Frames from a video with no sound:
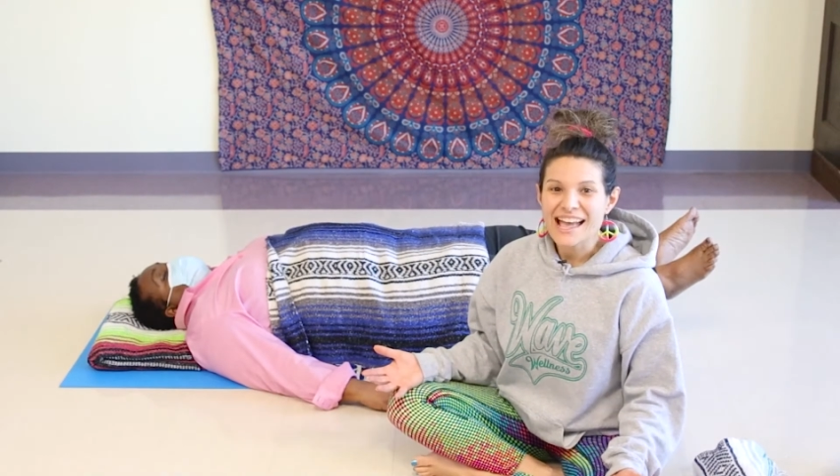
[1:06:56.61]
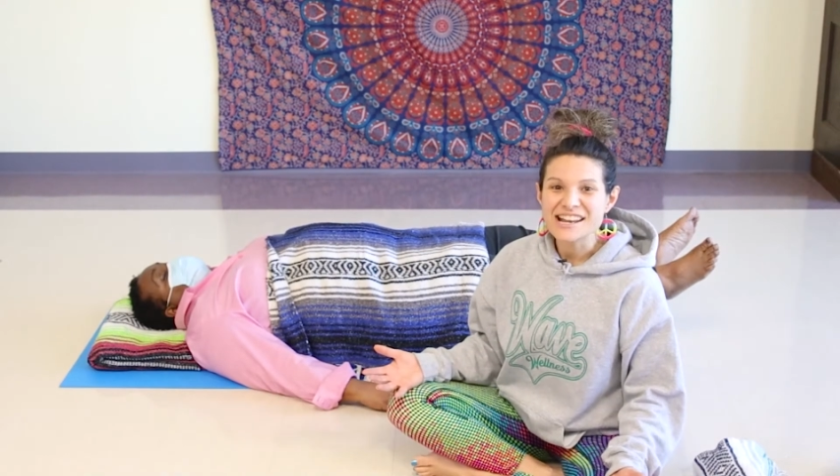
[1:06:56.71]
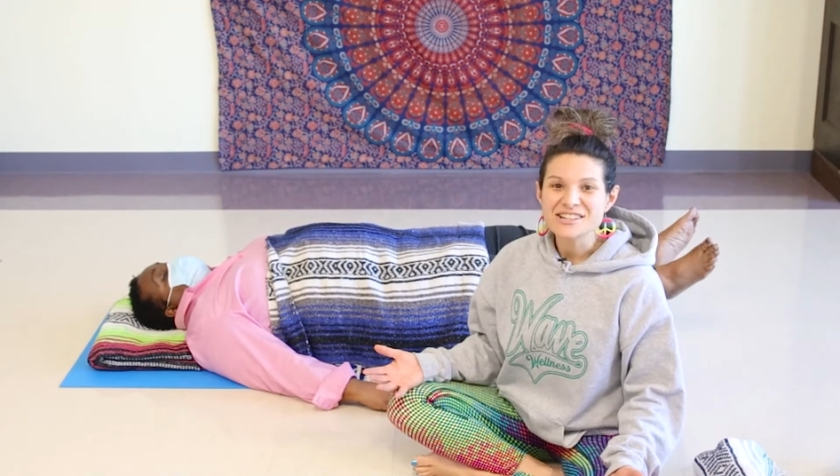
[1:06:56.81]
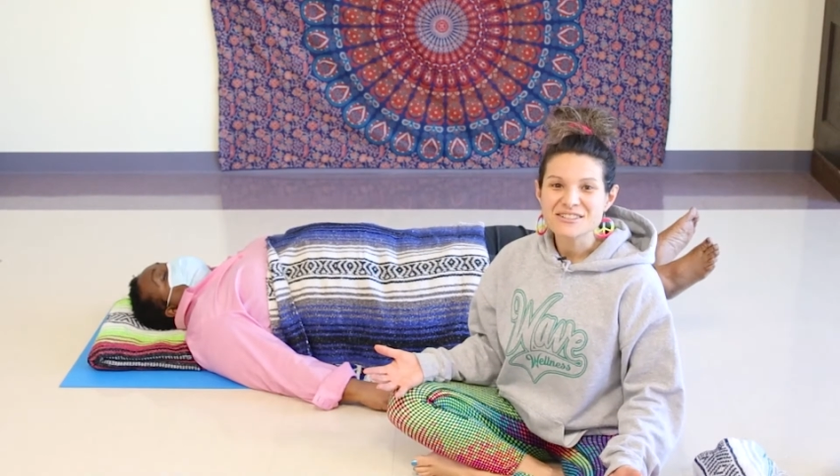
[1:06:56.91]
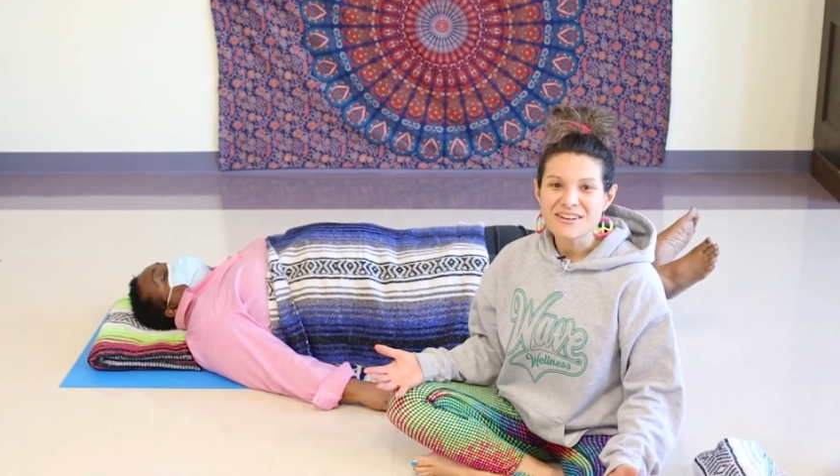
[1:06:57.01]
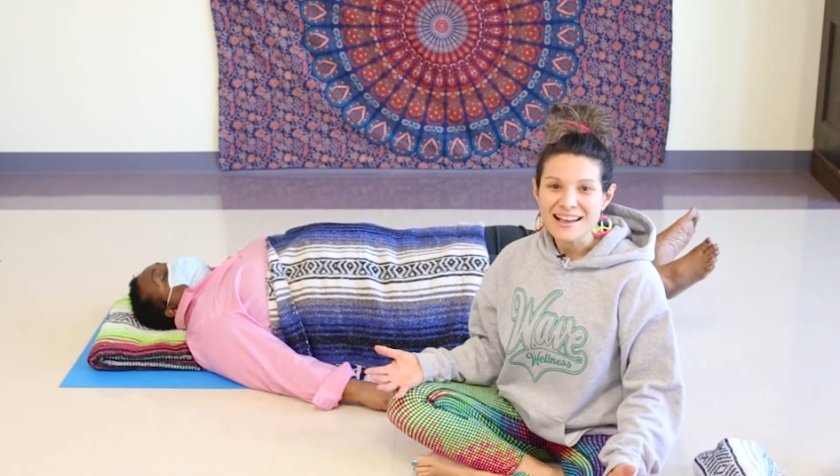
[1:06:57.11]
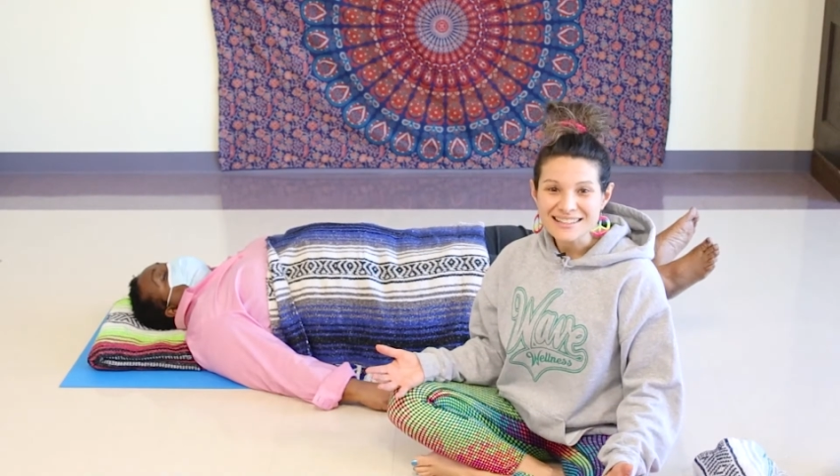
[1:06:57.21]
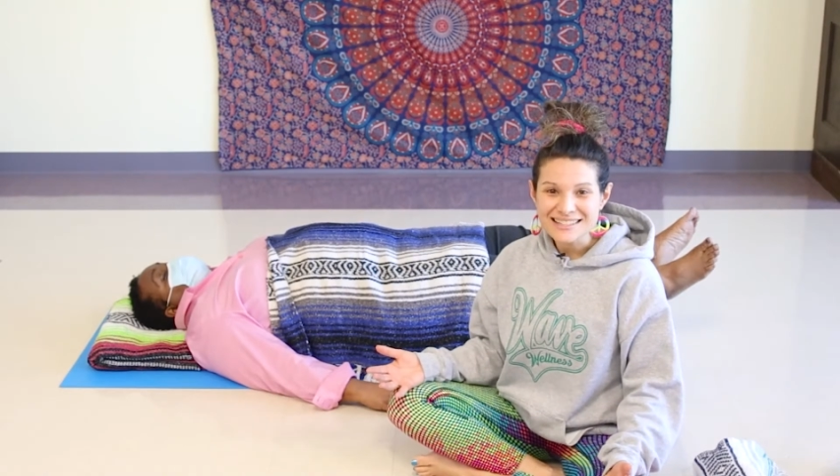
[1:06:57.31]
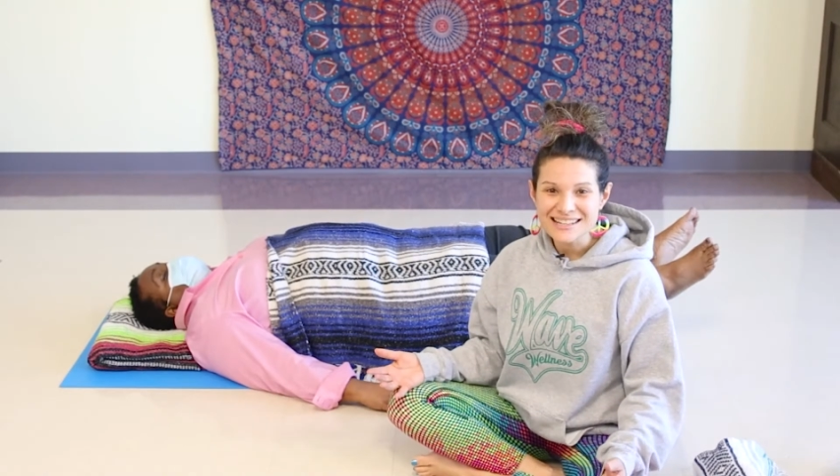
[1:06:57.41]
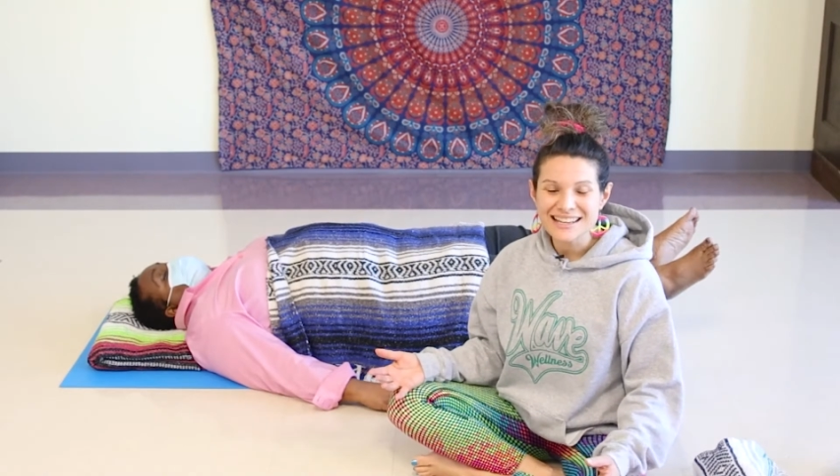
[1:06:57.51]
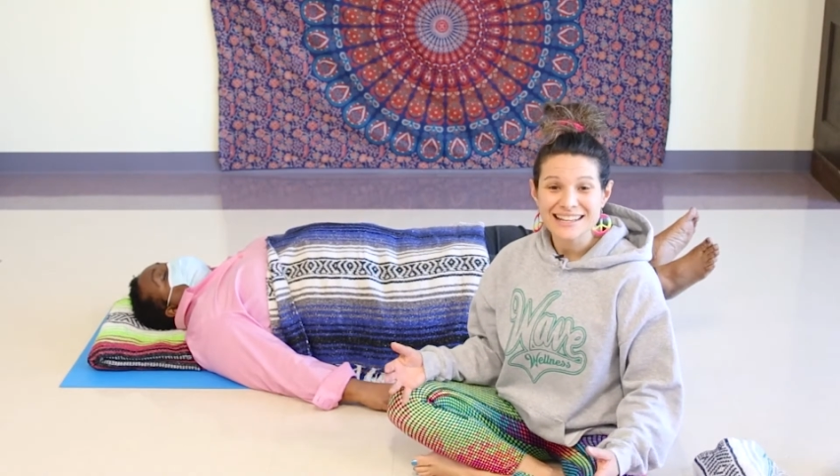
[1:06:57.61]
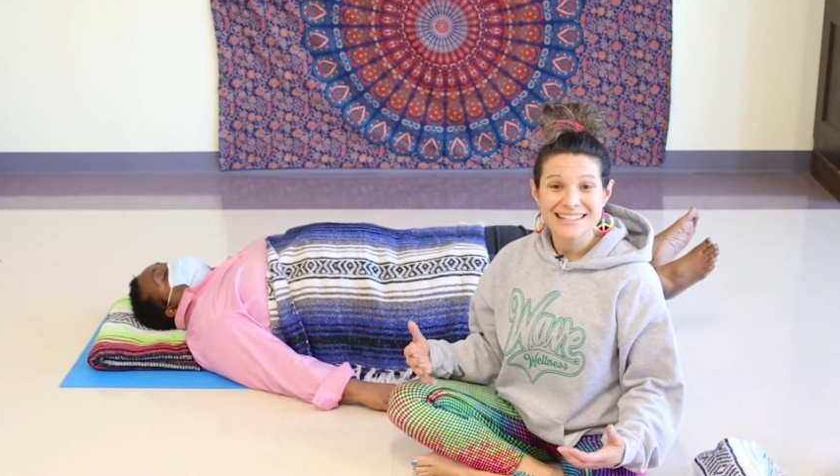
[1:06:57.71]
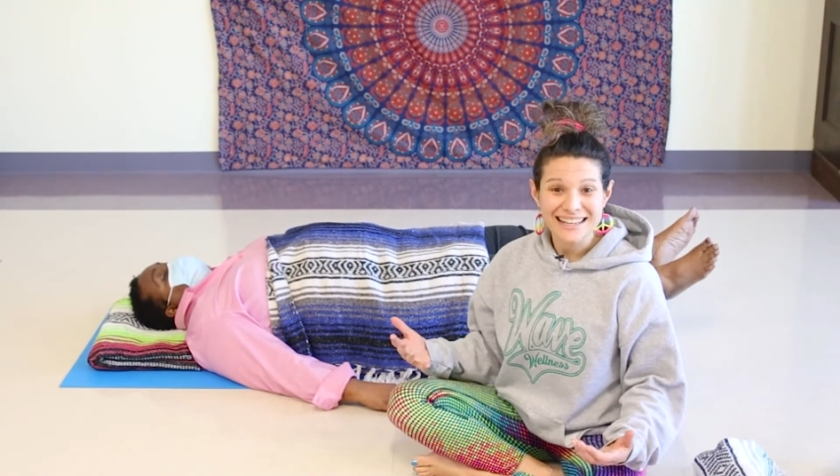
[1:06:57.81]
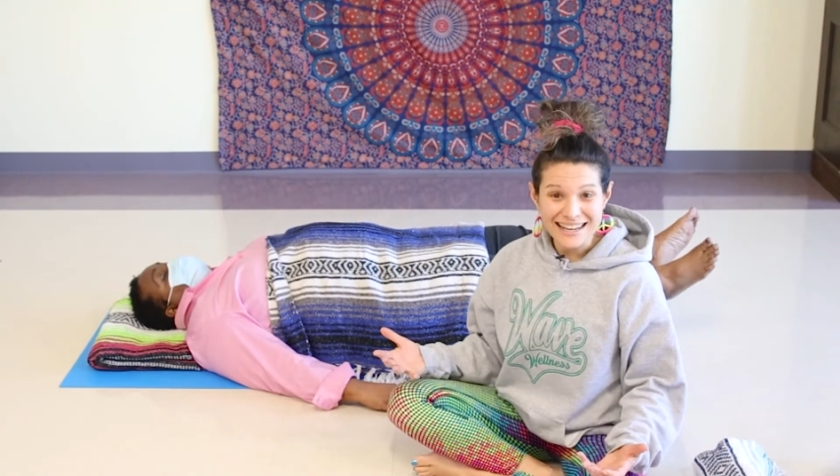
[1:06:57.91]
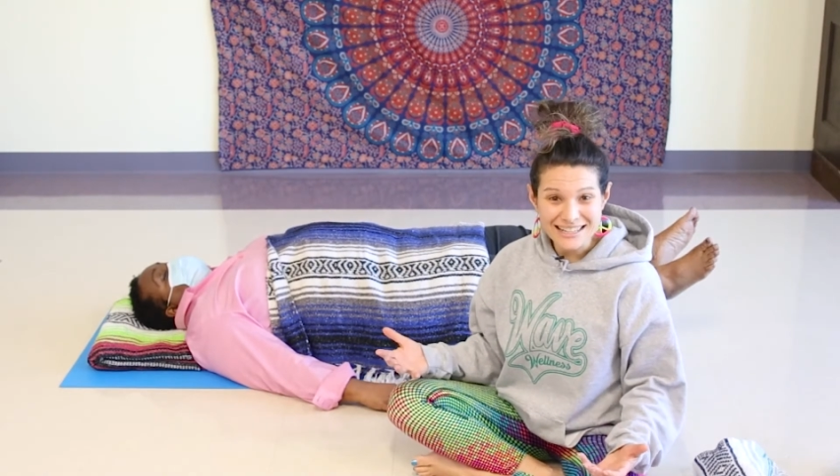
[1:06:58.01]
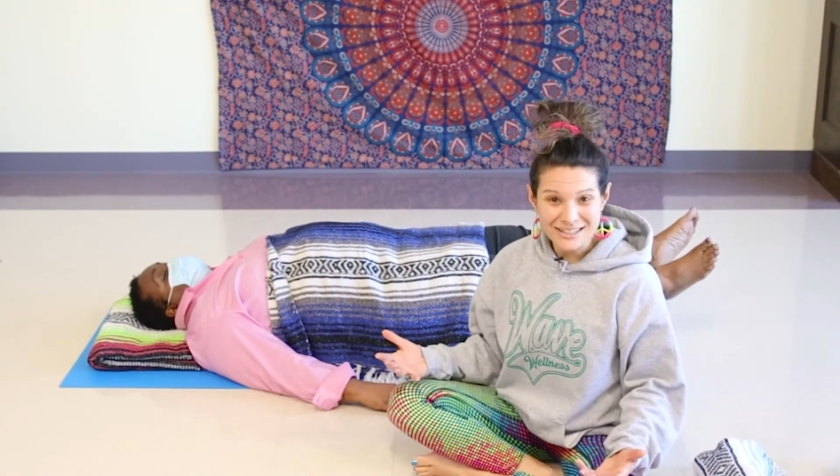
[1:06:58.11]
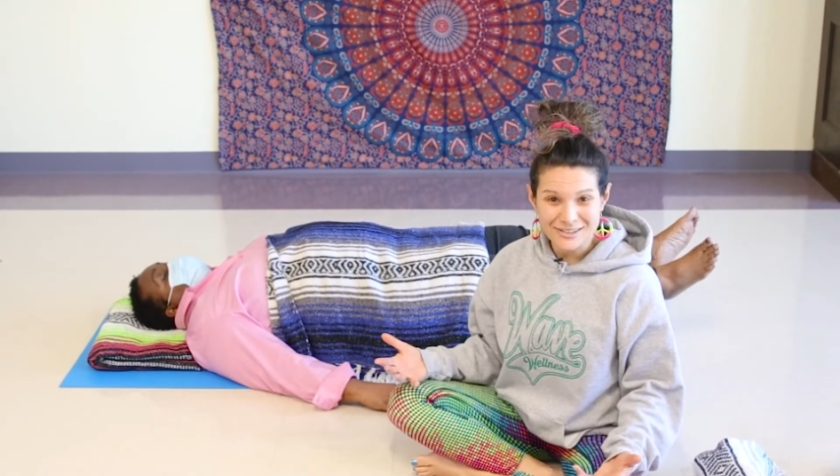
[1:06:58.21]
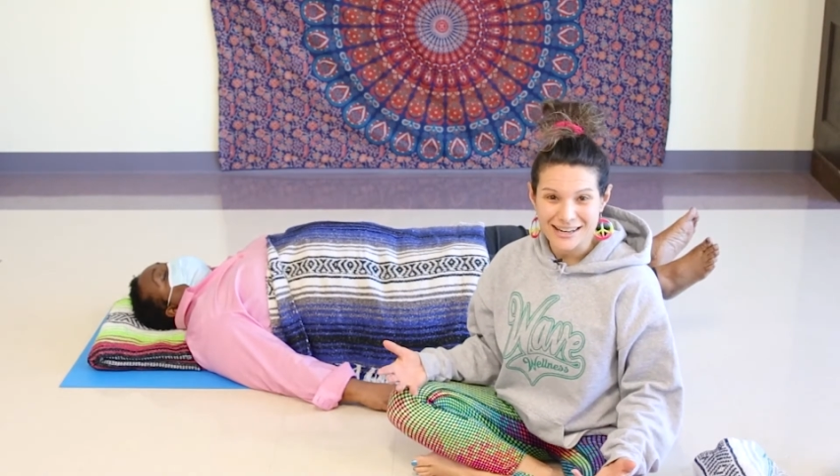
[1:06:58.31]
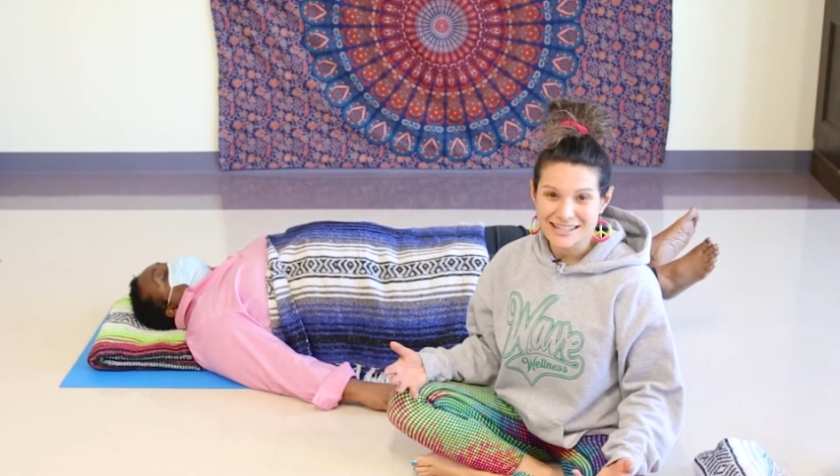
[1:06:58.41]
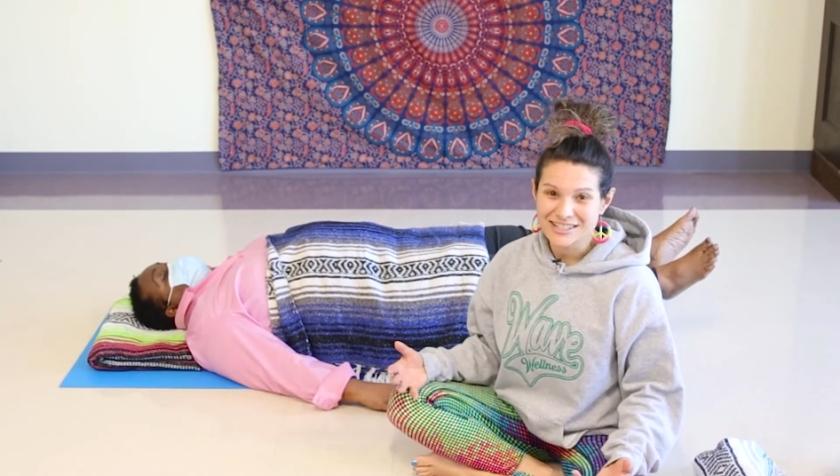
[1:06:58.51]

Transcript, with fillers: And Shavasana in Sanskrit